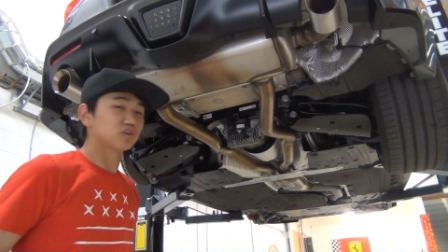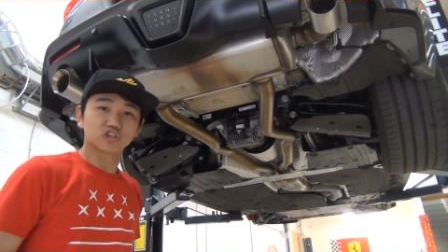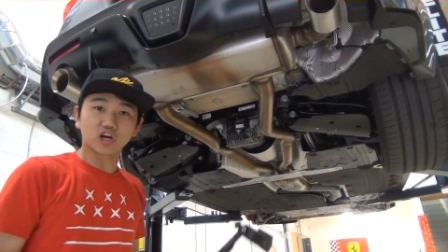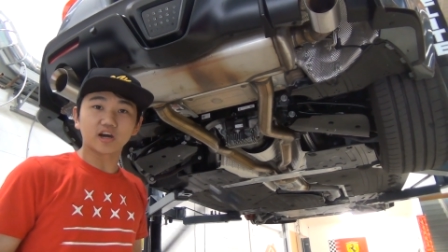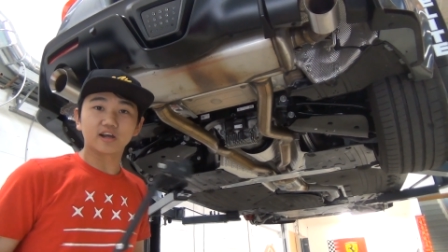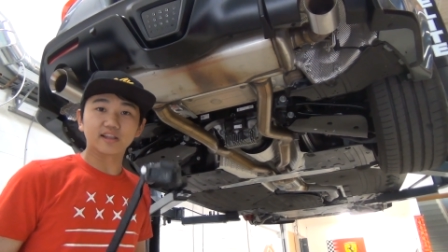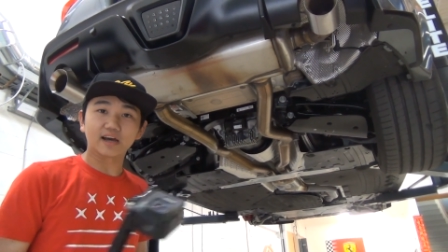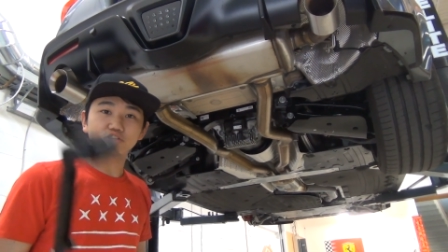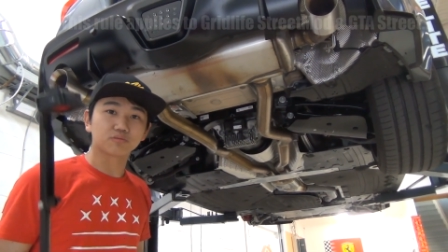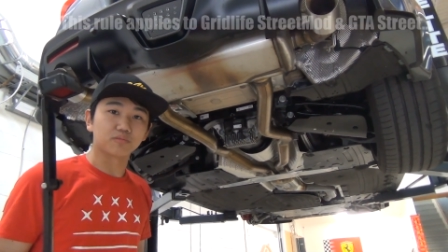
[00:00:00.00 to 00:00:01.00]
You're not
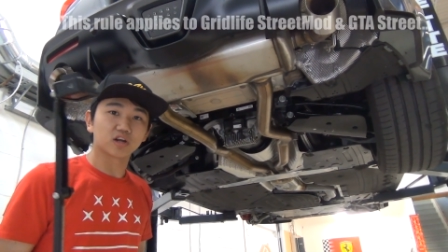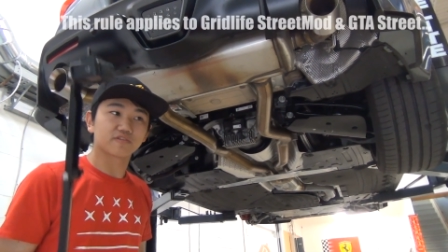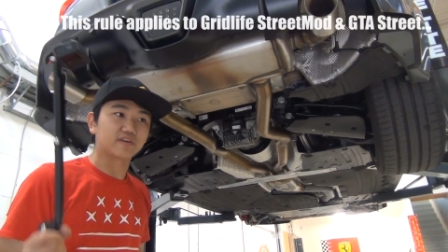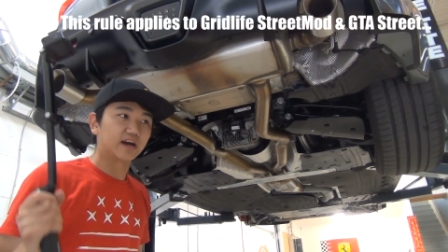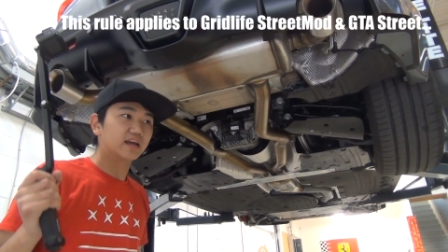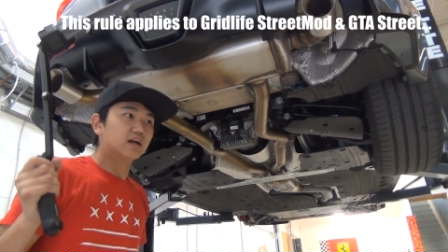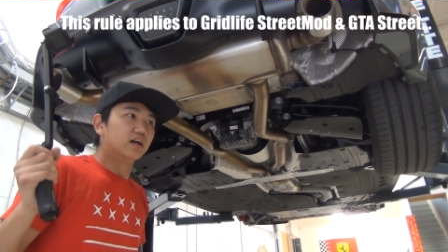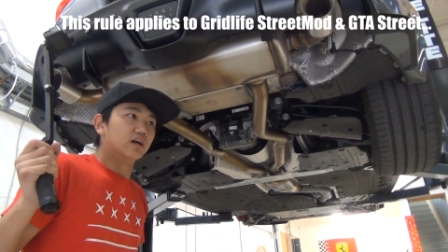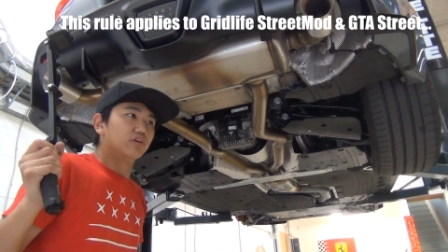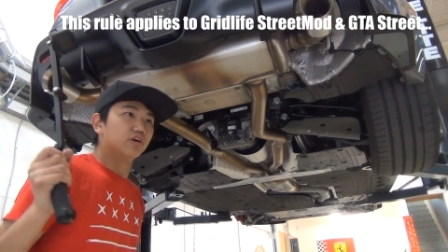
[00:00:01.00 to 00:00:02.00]
allowed to modify
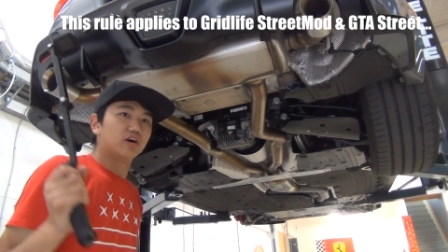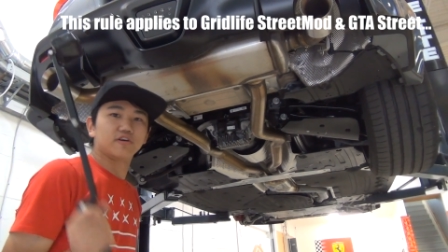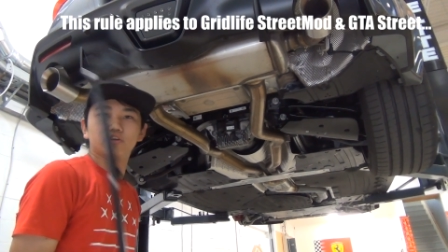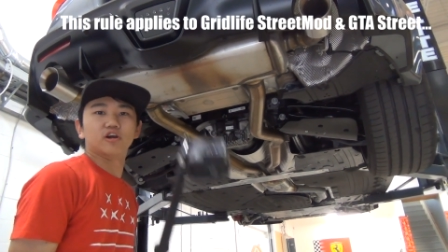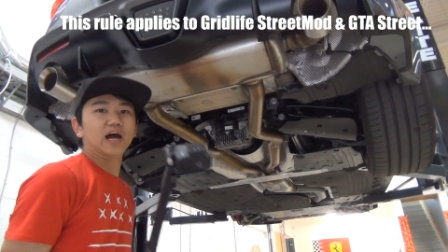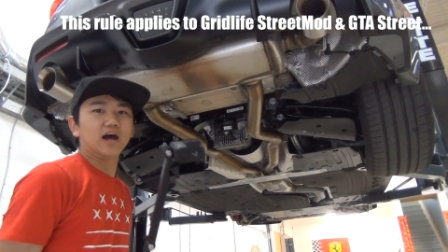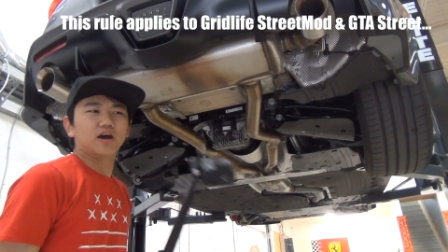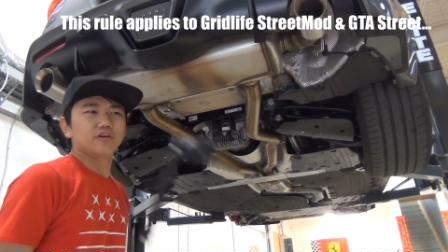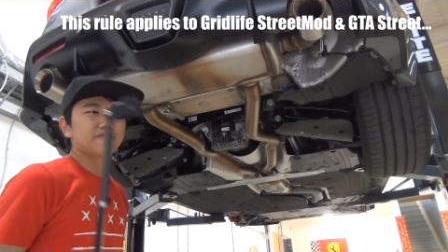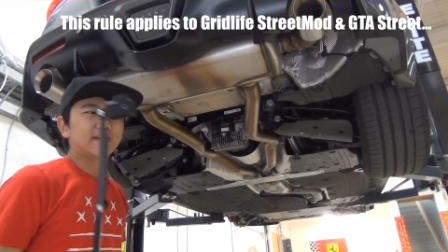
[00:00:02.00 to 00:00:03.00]
your uh, your,
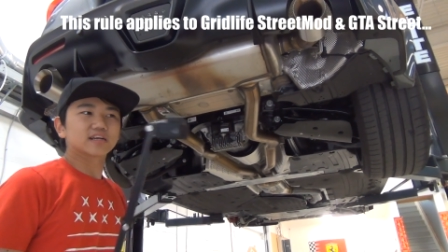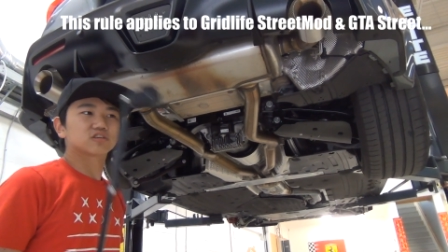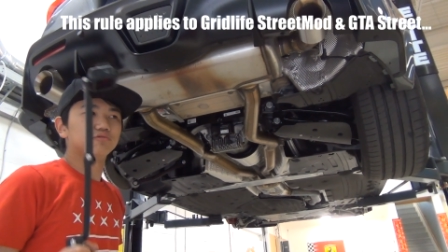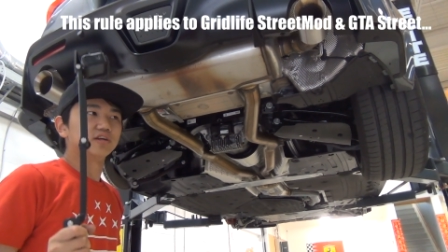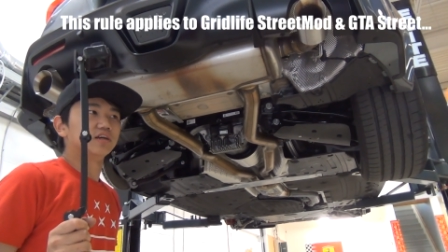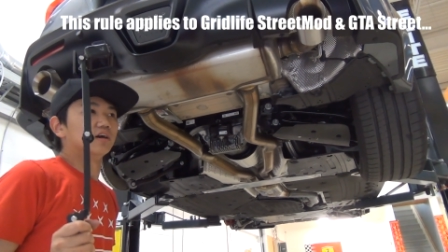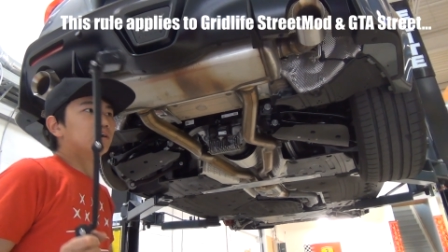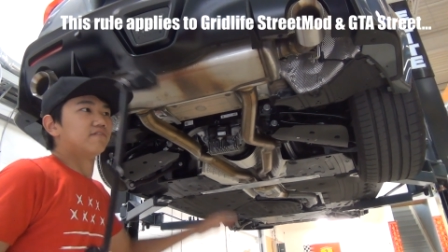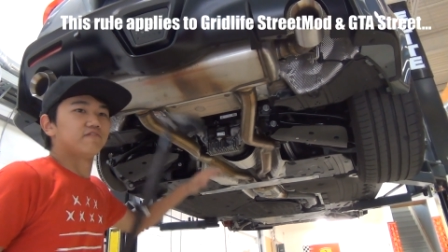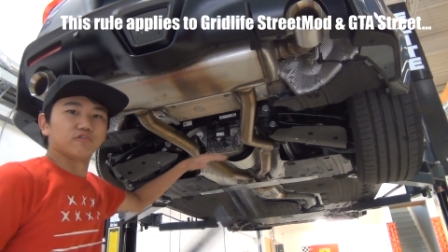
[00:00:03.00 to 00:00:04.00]
uh, your factory
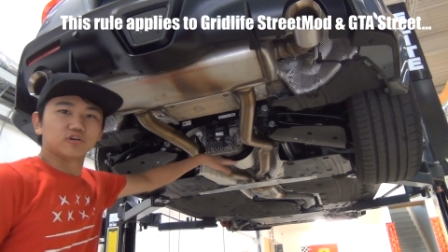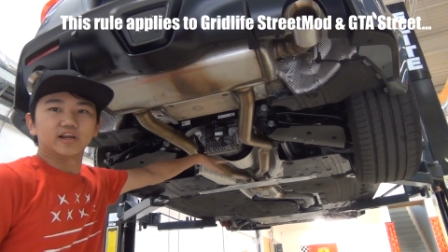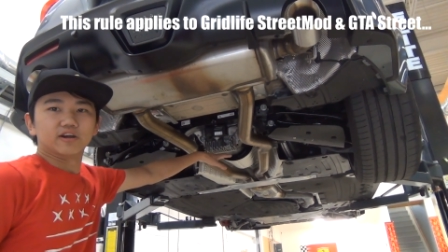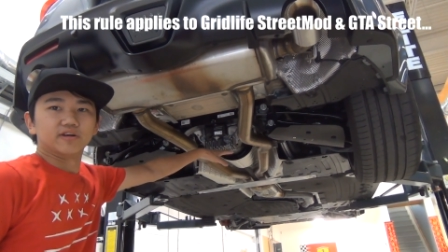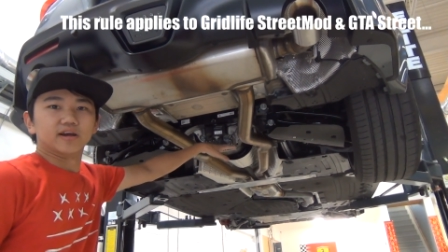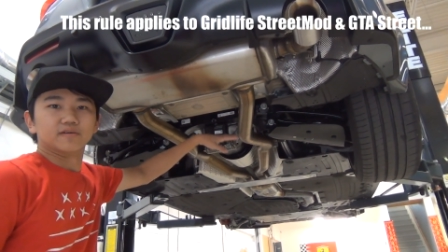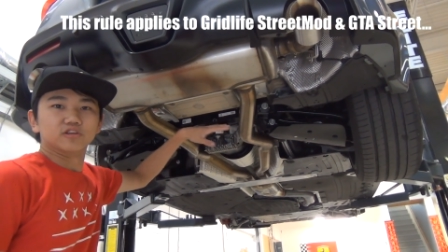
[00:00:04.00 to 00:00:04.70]
floor area.